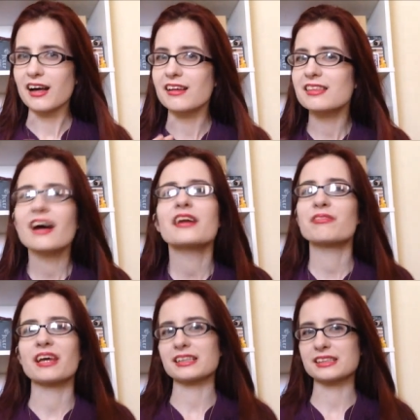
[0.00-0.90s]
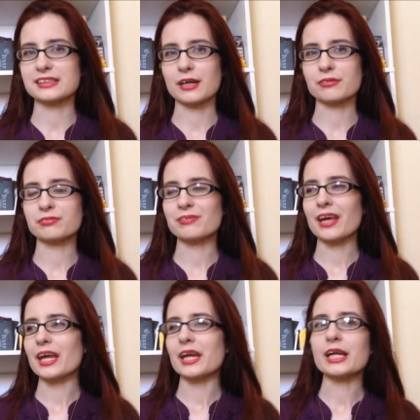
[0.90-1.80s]
A lot of that stuff
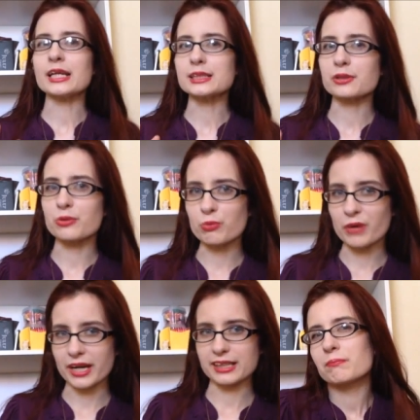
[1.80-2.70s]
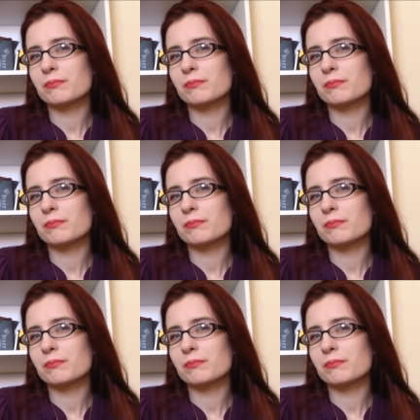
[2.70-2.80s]
is great,